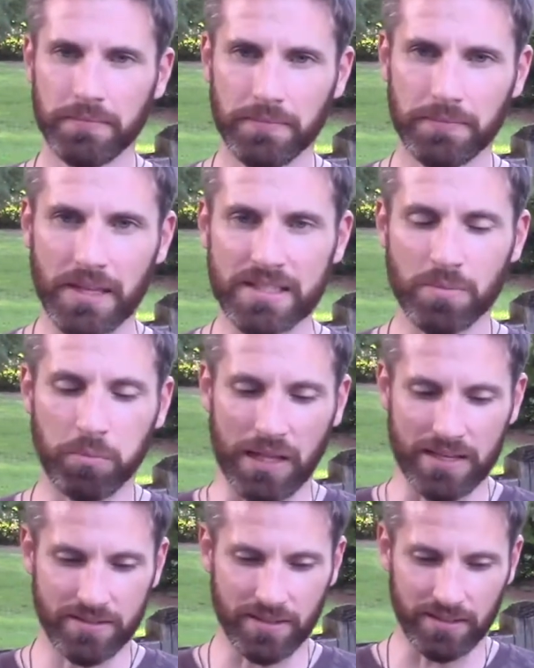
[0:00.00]
that's a
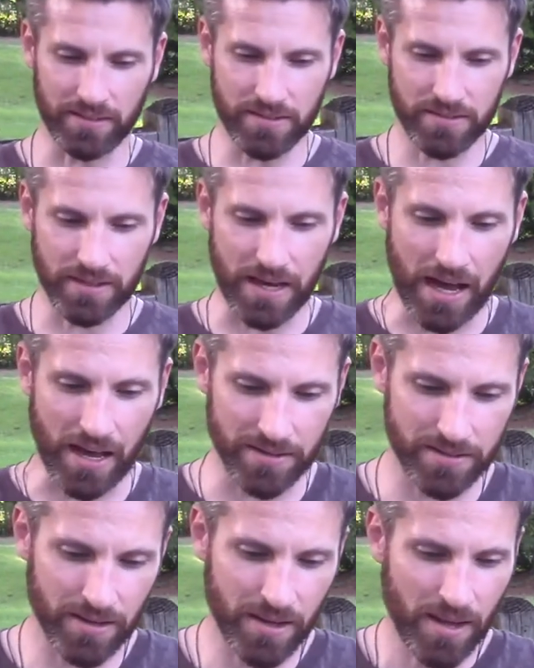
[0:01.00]
blessing in
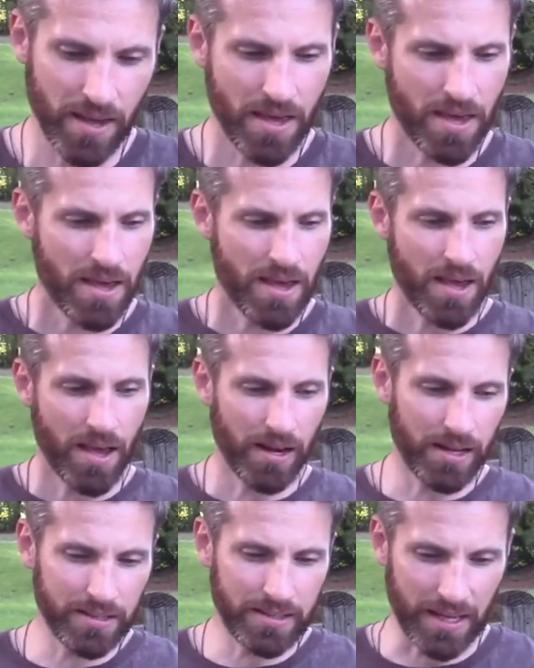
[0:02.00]
disguise. And
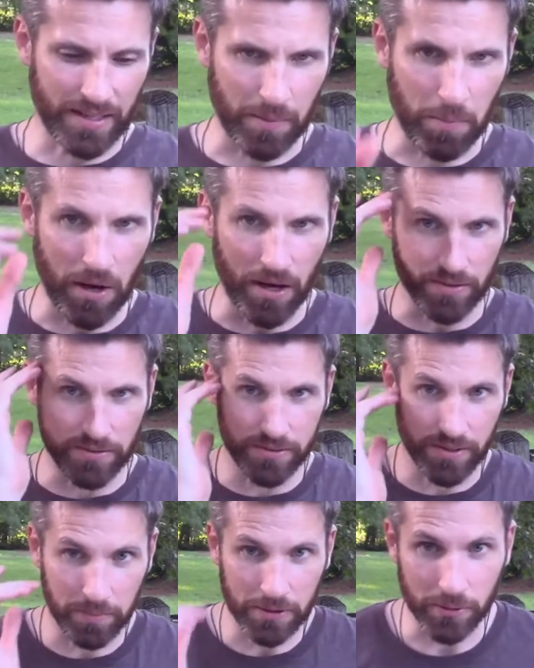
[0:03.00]
then to end the month,
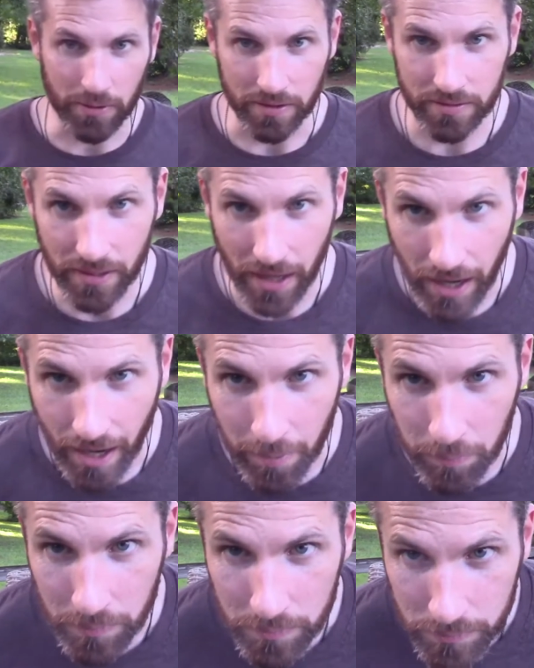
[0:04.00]
how am I doing on
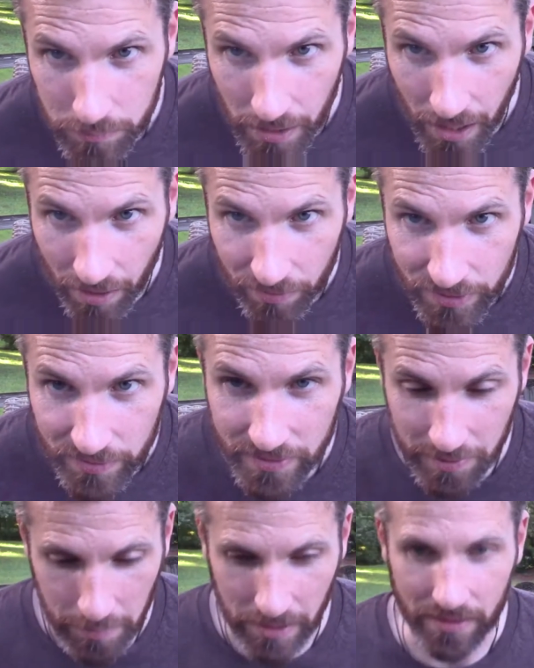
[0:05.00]
time?
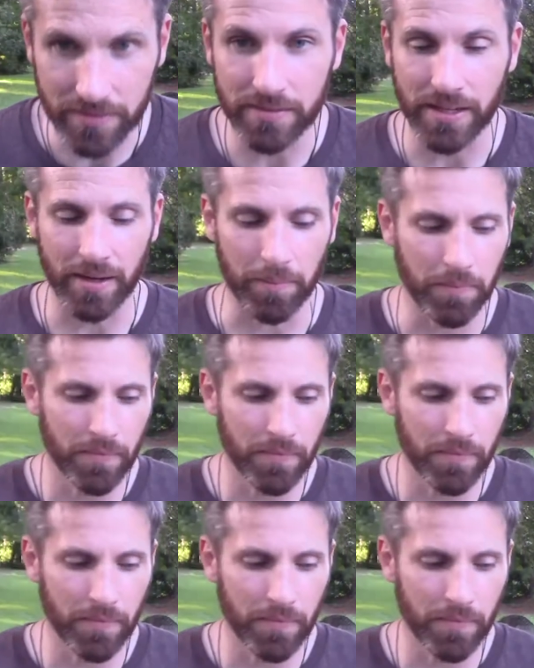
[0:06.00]
15 minutes, damn.